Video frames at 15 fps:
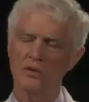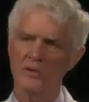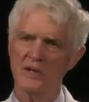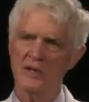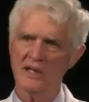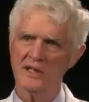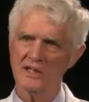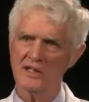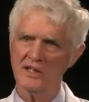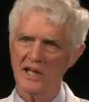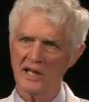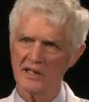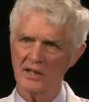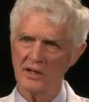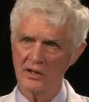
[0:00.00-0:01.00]
we can
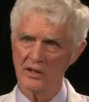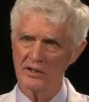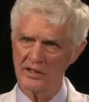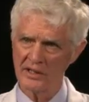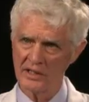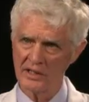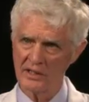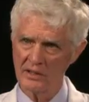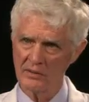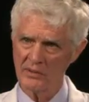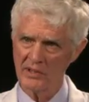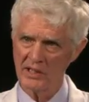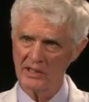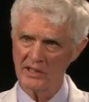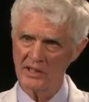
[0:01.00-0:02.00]
detect it early, and we
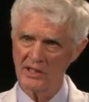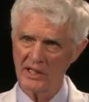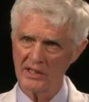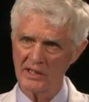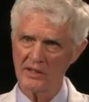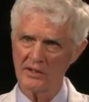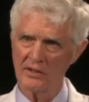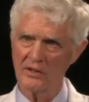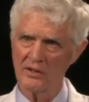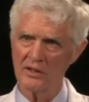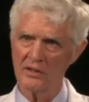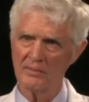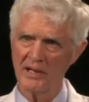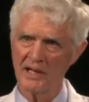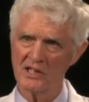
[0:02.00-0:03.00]
can detect it early
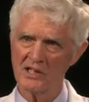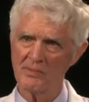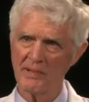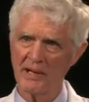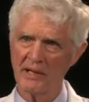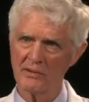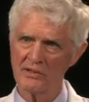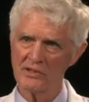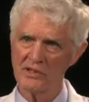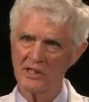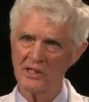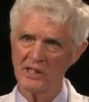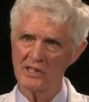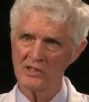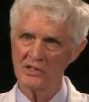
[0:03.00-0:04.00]
by spiral
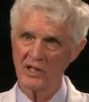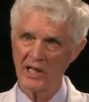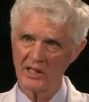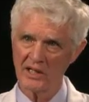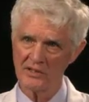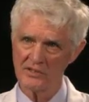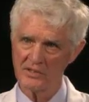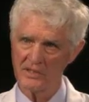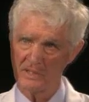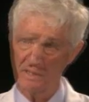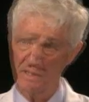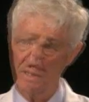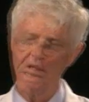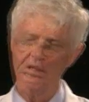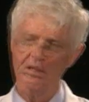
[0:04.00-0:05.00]
CT scans.
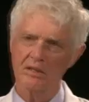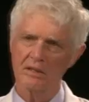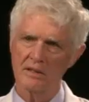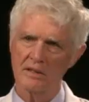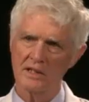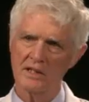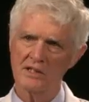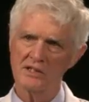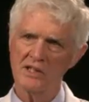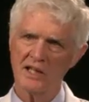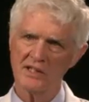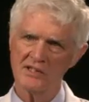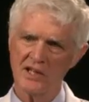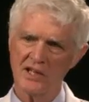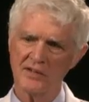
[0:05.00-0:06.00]
These
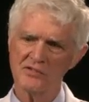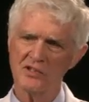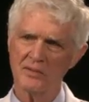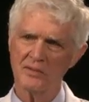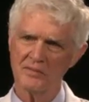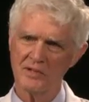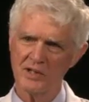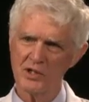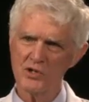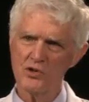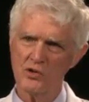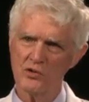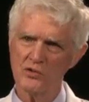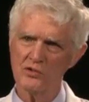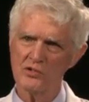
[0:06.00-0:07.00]
tests have some
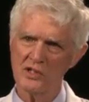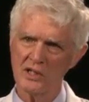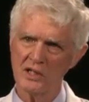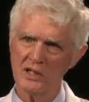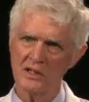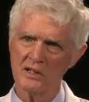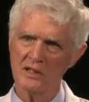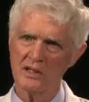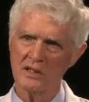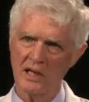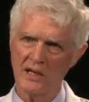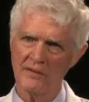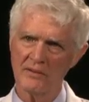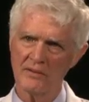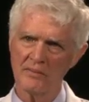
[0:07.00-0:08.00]
issues in
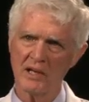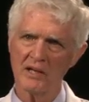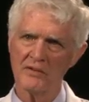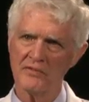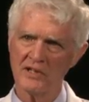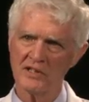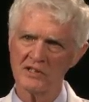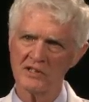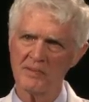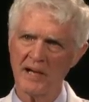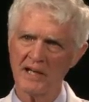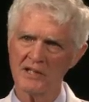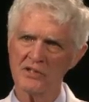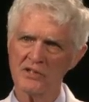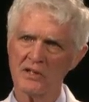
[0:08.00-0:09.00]
having many false
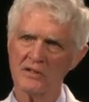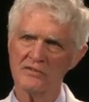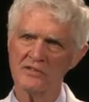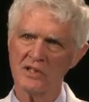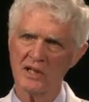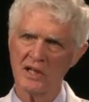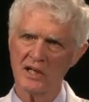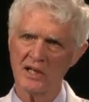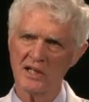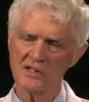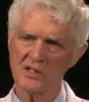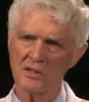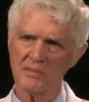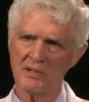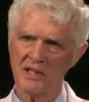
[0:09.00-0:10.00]
positives, and it needs
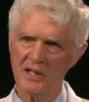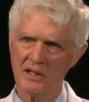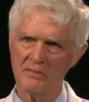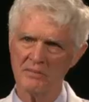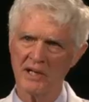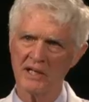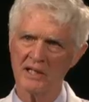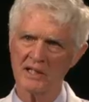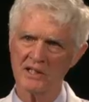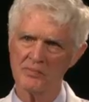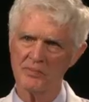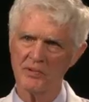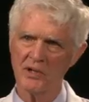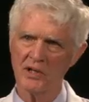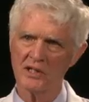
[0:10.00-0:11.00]
to be done by an
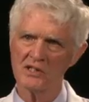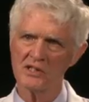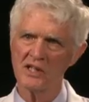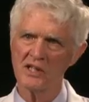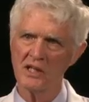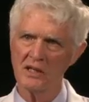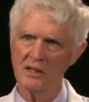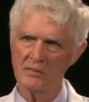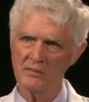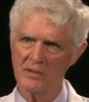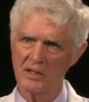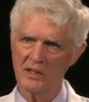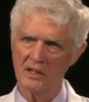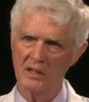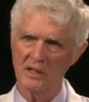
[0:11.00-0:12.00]
experienced team.
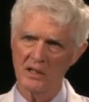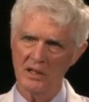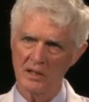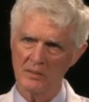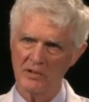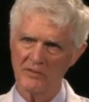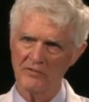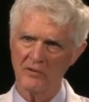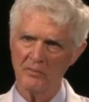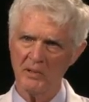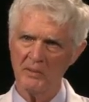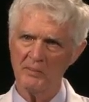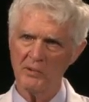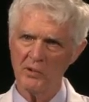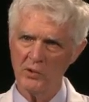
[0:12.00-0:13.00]
But for
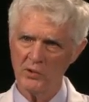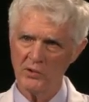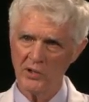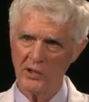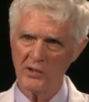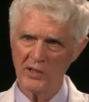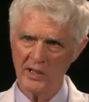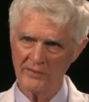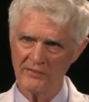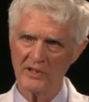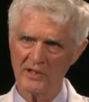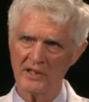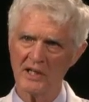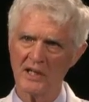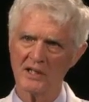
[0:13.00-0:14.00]
people who don't have
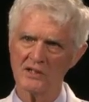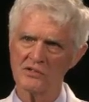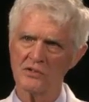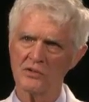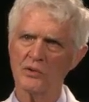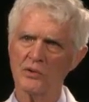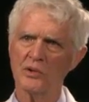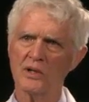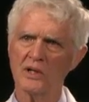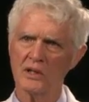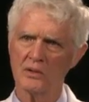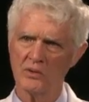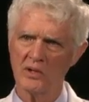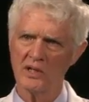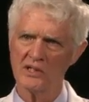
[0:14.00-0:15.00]
lung cancer, who are at
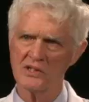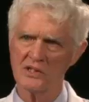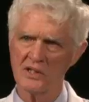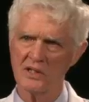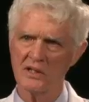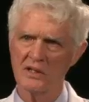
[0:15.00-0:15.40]
risk,